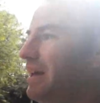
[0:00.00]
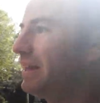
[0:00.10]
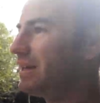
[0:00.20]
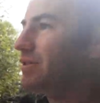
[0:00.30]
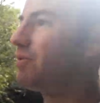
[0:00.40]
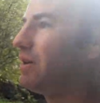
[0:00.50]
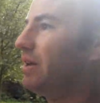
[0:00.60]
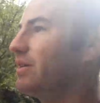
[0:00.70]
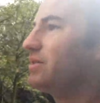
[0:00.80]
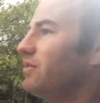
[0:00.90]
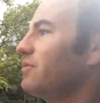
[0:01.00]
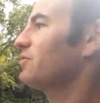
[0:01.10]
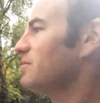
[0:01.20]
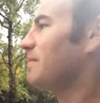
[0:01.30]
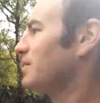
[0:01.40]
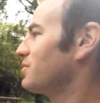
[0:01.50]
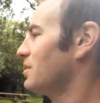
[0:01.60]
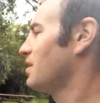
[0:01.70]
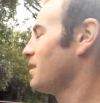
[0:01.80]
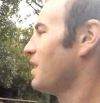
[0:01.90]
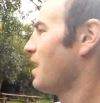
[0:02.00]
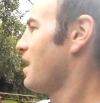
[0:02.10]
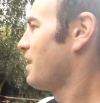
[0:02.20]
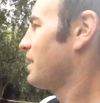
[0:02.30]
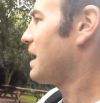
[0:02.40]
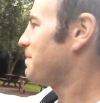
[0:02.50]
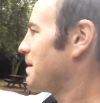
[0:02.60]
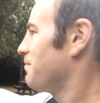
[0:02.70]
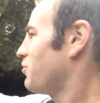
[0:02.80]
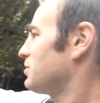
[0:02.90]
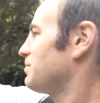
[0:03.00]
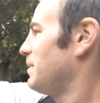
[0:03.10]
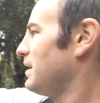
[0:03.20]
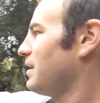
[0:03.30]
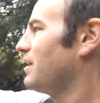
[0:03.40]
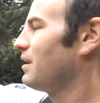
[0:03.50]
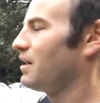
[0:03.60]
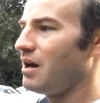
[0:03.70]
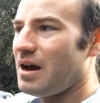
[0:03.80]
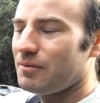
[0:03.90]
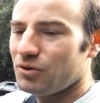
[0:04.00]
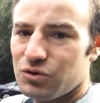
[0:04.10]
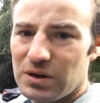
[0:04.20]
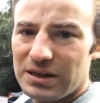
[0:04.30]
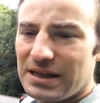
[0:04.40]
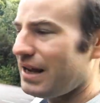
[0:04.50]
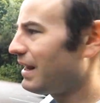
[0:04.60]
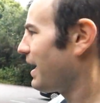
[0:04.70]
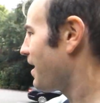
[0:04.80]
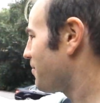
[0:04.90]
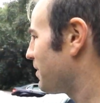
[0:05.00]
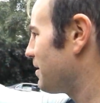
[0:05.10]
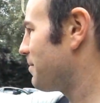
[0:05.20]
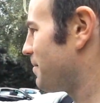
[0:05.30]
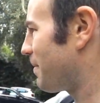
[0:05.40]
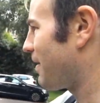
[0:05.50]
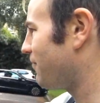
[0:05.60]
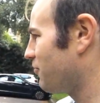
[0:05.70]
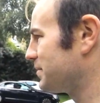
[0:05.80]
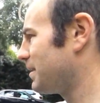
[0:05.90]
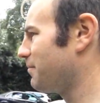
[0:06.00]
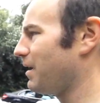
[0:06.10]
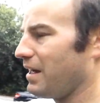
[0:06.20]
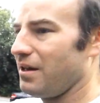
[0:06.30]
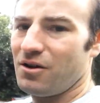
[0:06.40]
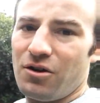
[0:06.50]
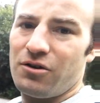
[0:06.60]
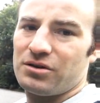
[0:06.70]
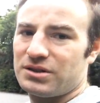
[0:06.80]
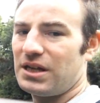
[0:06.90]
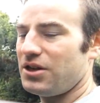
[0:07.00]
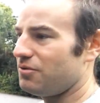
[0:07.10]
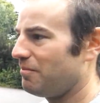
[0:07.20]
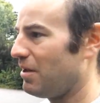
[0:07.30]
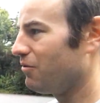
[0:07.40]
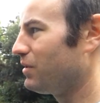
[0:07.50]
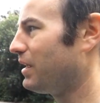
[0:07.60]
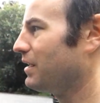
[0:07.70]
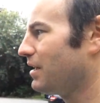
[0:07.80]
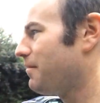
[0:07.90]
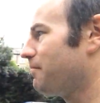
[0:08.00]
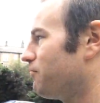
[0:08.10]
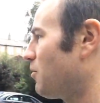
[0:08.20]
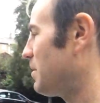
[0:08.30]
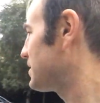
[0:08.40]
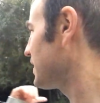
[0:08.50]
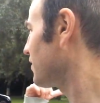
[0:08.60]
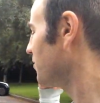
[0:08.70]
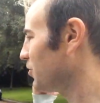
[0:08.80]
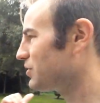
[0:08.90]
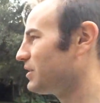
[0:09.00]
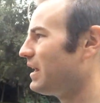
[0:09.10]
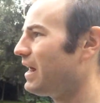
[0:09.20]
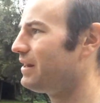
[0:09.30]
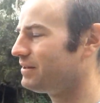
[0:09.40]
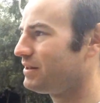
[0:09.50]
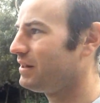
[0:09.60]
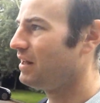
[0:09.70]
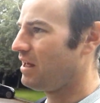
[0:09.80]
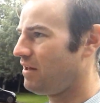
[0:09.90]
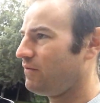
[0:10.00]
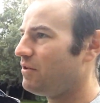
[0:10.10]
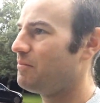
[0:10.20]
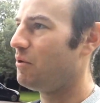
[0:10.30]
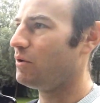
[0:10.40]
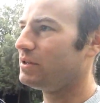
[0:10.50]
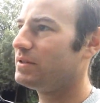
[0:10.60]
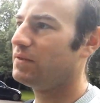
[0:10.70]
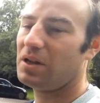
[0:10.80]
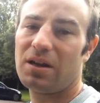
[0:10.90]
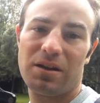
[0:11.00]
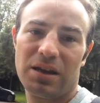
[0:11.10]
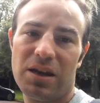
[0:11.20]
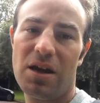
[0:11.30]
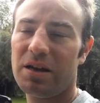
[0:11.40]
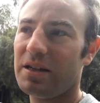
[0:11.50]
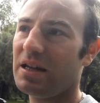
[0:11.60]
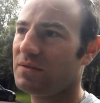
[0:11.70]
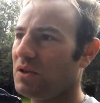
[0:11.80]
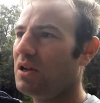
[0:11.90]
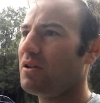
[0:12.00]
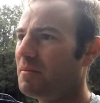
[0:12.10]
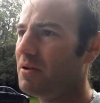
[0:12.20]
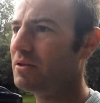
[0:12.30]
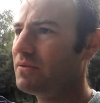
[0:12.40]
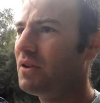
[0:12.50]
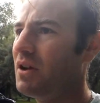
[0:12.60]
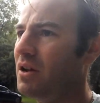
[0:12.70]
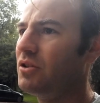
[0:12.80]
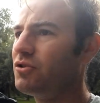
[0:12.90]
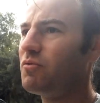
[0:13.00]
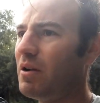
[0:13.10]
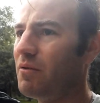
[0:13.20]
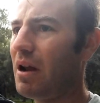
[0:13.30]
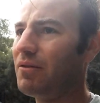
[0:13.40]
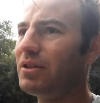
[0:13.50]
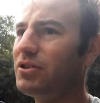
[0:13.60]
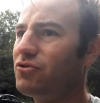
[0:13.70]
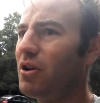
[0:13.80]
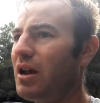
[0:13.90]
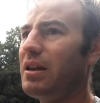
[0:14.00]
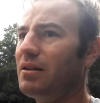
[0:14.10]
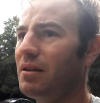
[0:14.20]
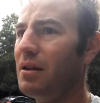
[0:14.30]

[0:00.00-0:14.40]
that's quite nice. So you can just imagine there being possibly, I'm not sure the exact layout, but there'd have been a platform somewhere, station building, um, probably a signal box at the end, few points for the in the early days for the locomotive to run round its train,